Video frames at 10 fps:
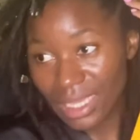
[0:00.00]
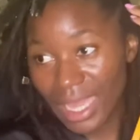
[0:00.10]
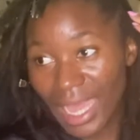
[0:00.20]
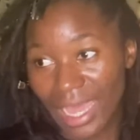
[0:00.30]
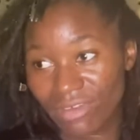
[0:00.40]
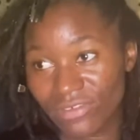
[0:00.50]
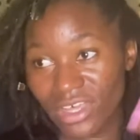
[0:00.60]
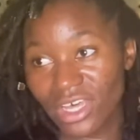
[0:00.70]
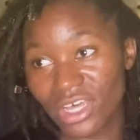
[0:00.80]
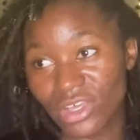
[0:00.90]
have
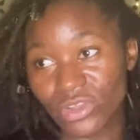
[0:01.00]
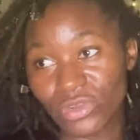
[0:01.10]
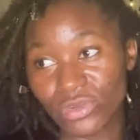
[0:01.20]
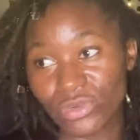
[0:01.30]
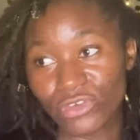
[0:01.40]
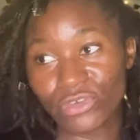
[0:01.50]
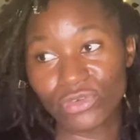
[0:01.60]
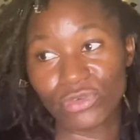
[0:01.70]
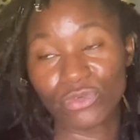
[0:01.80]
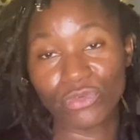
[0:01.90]
a
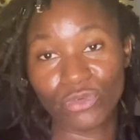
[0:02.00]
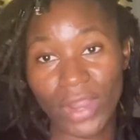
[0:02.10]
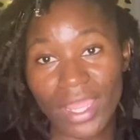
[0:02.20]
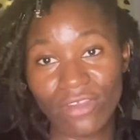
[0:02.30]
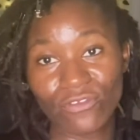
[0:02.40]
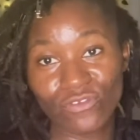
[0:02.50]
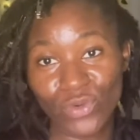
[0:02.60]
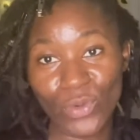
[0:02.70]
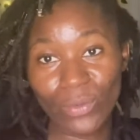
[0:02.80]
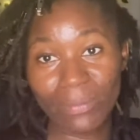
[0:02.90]

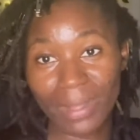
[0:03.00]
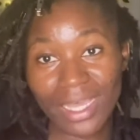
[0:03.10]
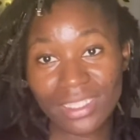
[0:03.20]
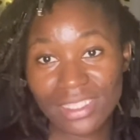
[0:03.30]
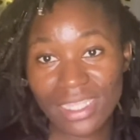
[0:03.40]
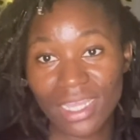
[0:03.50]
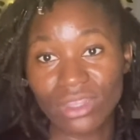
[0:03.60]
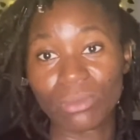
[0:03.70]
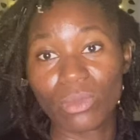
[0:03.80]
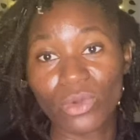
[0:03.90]
grateful mindset,
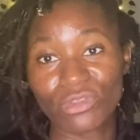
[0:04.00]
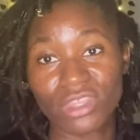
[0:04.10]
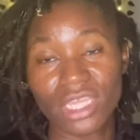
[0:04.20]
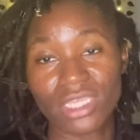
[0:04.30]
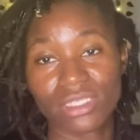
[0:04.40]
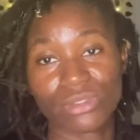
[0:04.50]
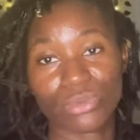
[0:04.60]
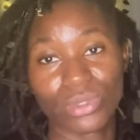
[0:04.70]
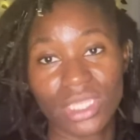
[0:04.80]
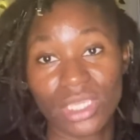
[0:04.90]
the more things
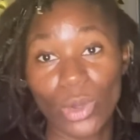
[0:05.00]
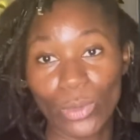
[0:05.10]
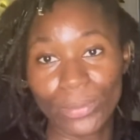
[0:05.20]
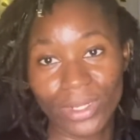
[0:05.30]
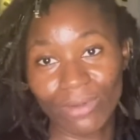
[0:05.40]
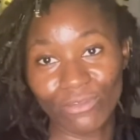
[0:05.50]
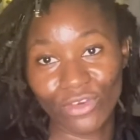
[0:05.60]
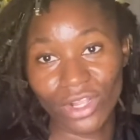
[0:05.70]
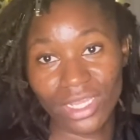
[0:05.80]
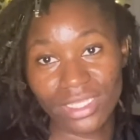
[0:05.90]
really open up
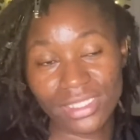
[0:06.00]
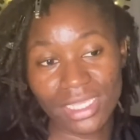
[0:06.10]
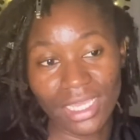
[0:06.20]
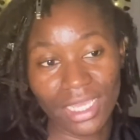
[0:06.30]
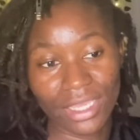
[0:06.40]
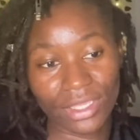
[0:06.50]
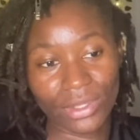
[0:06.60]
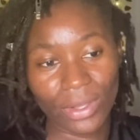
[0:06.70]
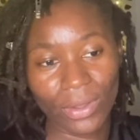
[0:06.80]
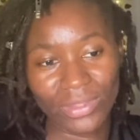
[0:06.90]
for us. You
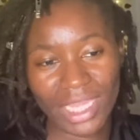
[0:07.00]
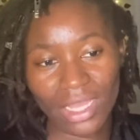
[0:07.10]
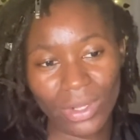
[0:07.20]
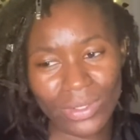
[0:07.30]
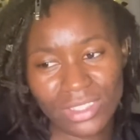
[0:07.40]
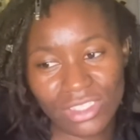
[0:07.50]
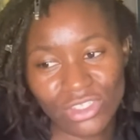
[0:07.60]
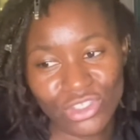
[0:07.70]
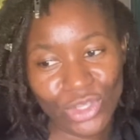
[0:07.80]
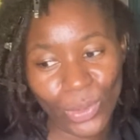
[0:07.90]
know, that goes to
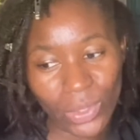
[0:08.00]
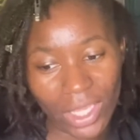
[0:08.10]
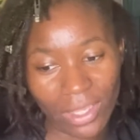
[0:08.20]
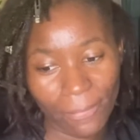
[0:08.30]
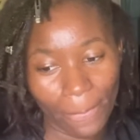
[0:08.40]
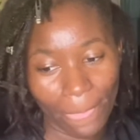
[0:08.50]
show, like,